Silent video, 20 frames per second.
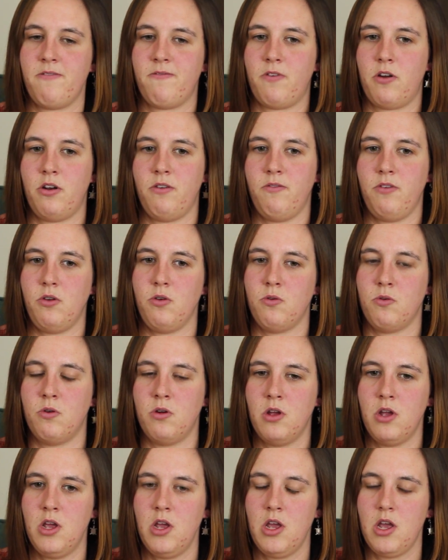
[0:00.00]
in front of you
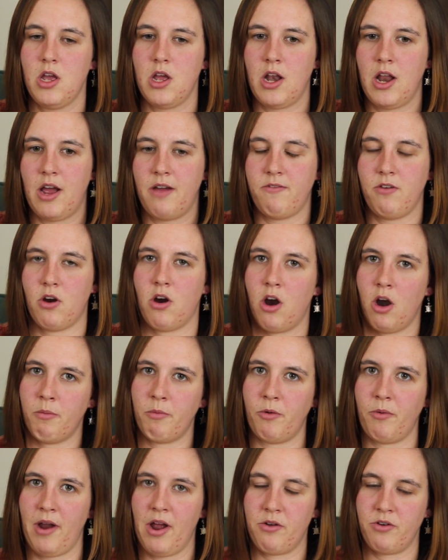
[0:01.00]
and have your arm
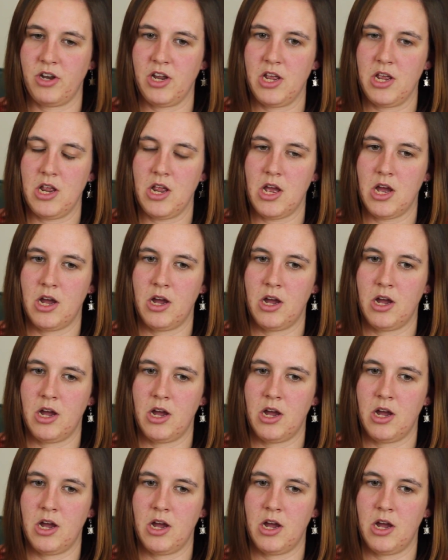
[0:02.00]
around it,